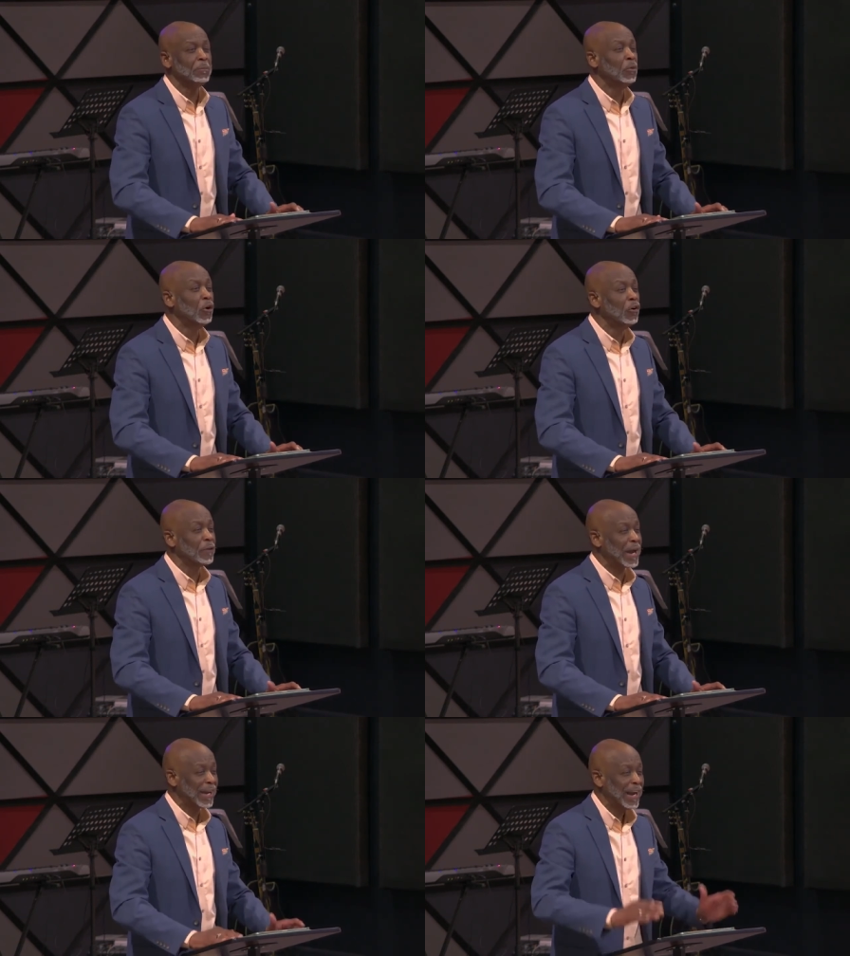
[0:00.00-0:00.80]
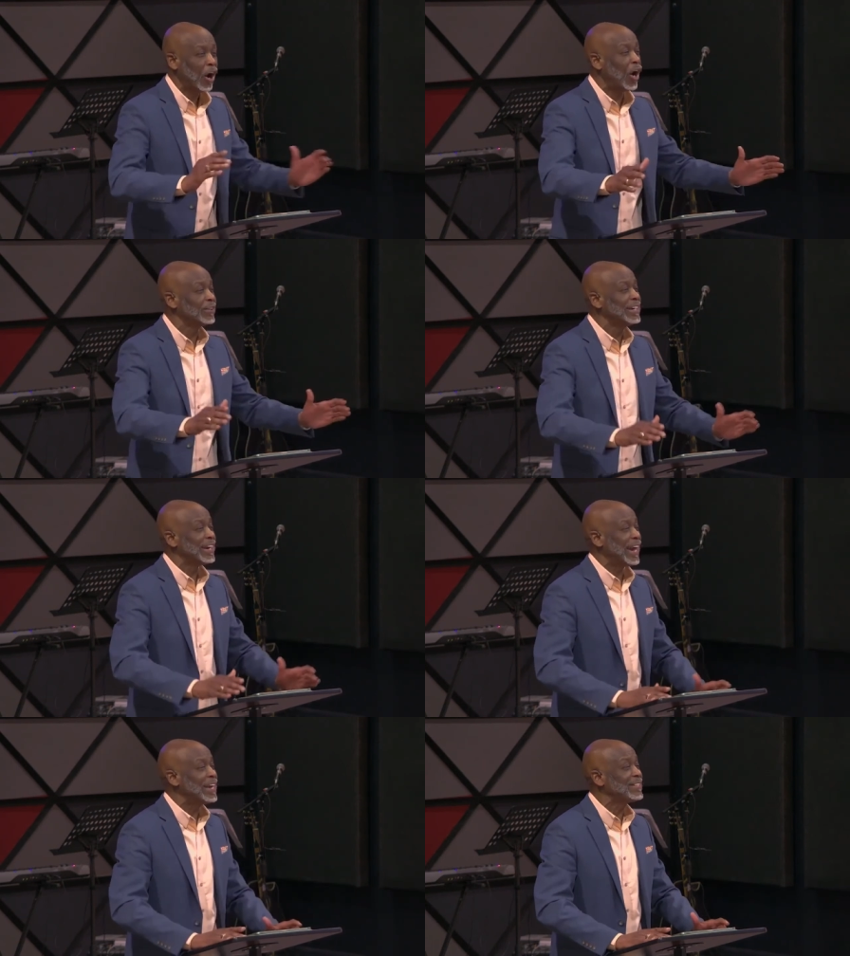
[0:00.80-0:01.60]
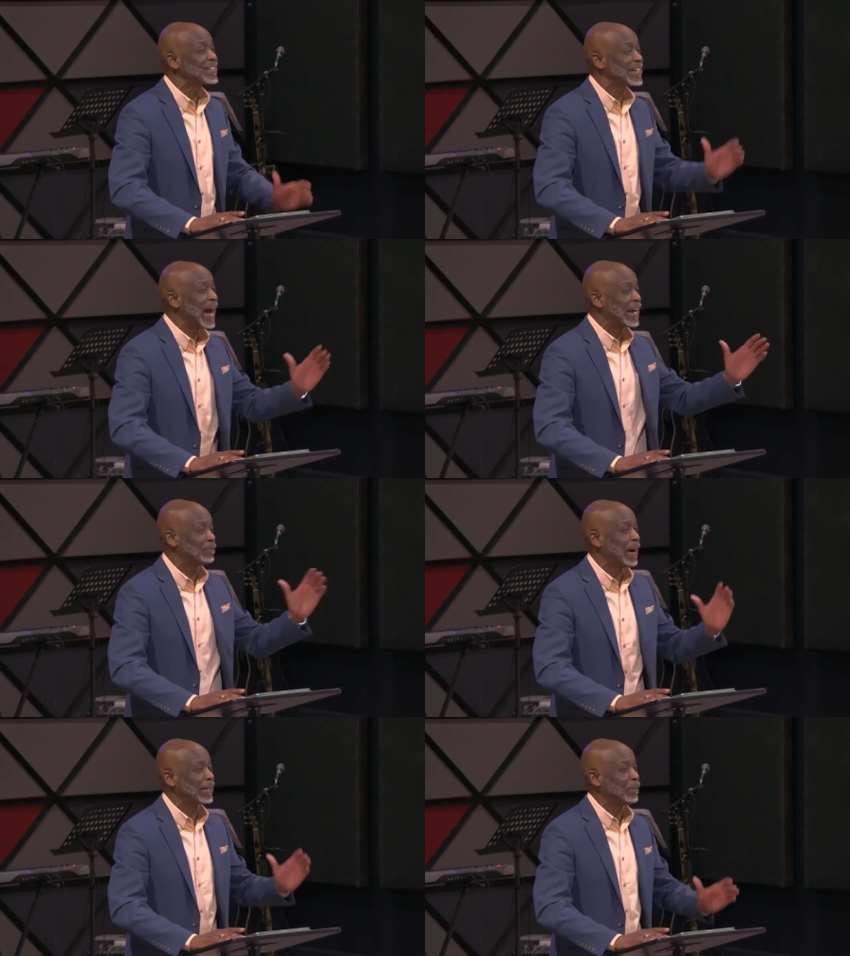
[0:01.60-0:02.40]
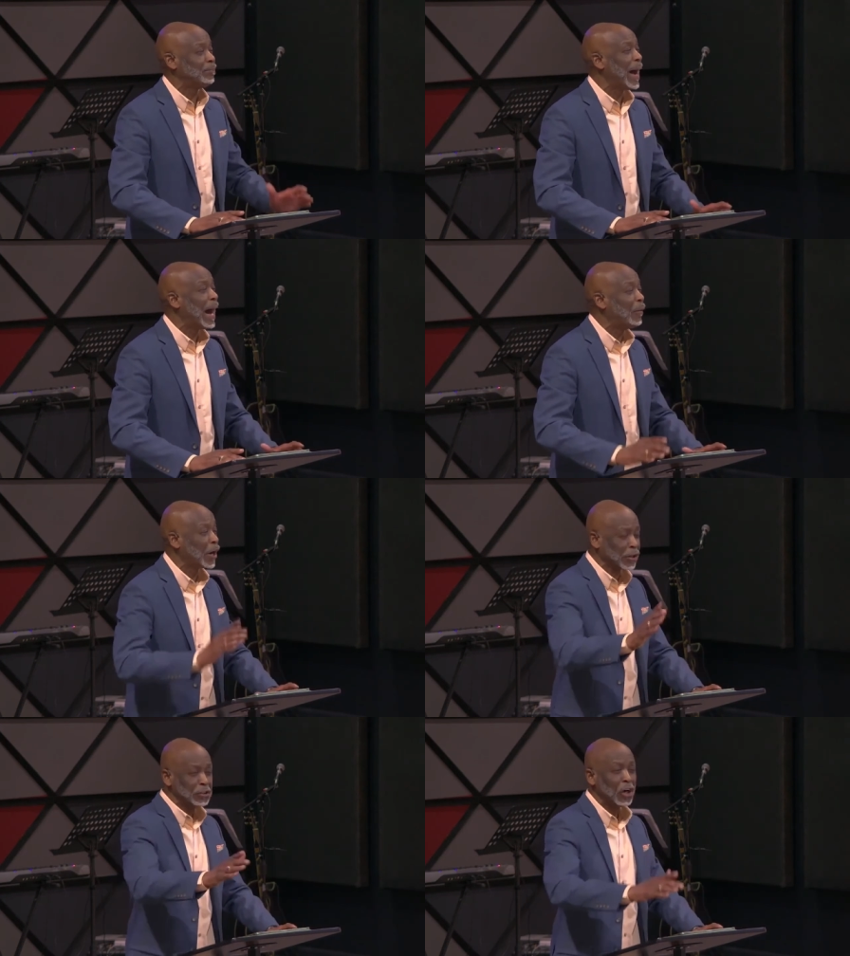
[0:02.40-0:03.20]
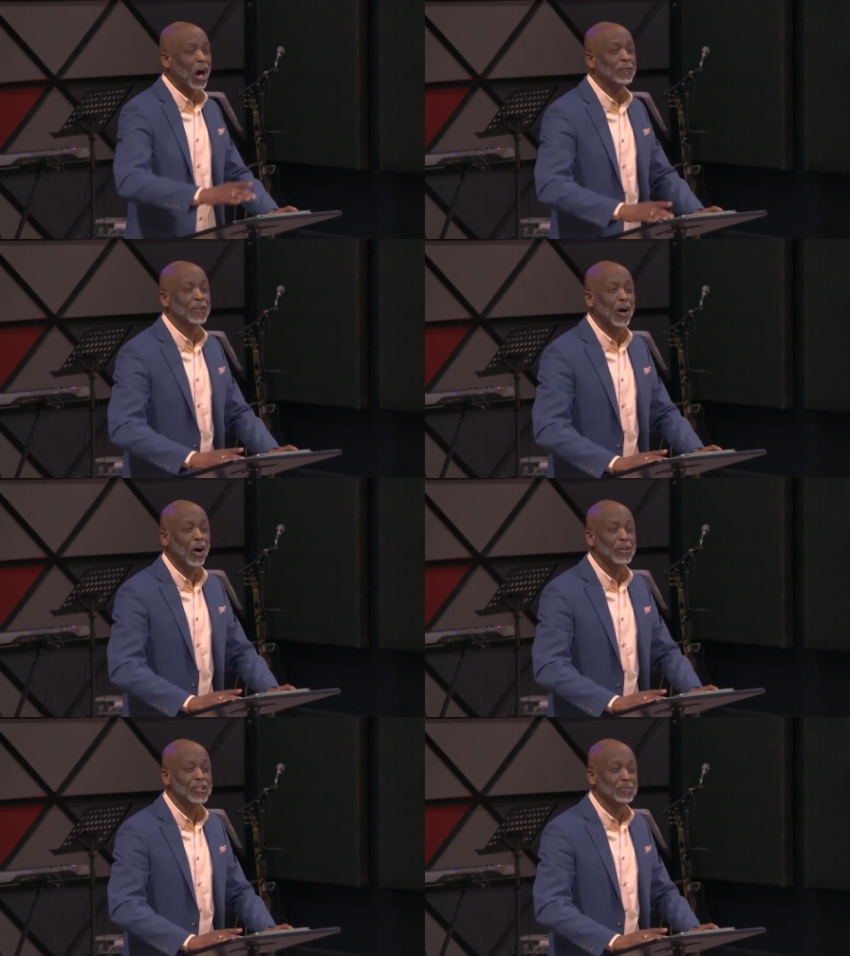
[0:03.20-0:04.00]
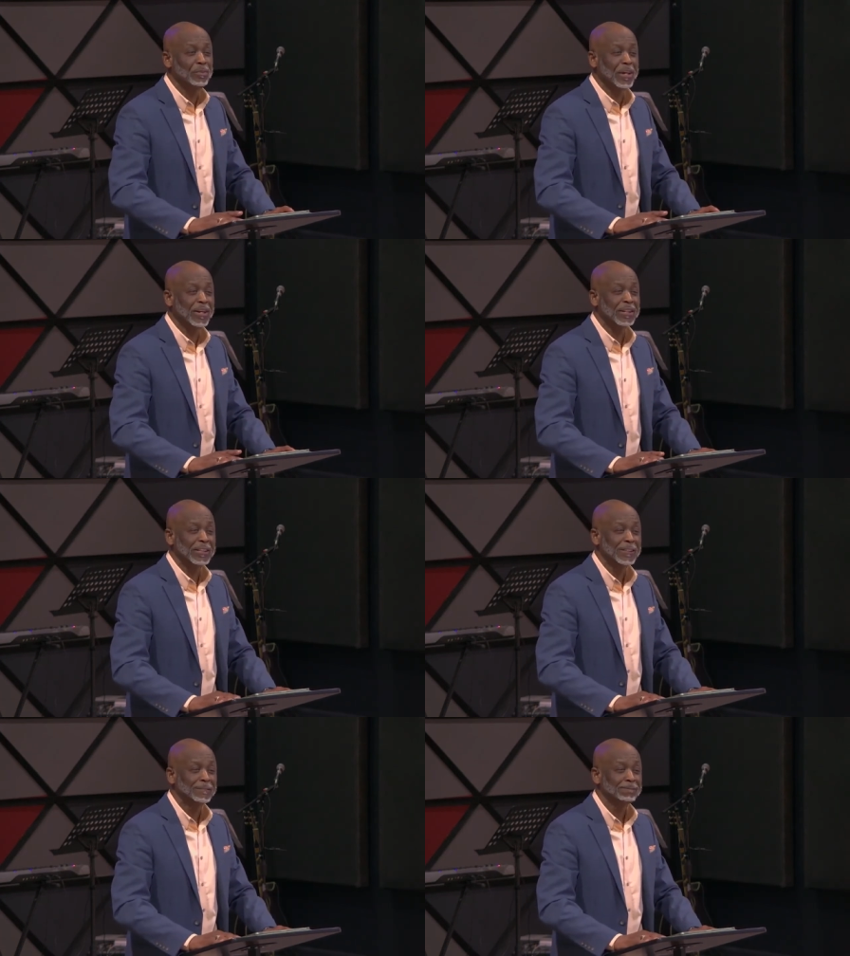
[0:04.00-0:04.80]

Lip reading: moving on the inside by the power of the Holy Spirit.